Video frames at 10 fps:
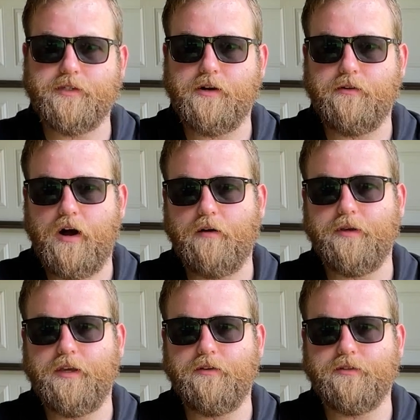So I'll
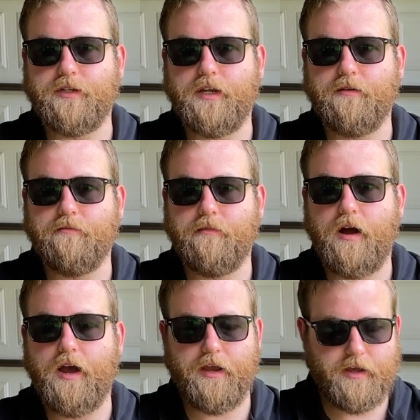be using
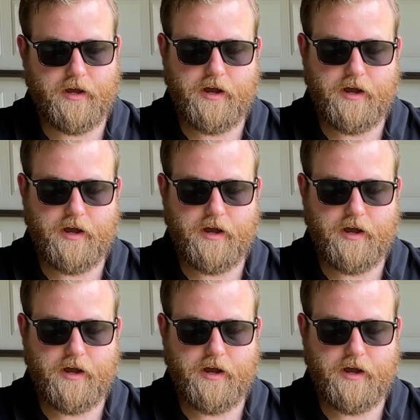my,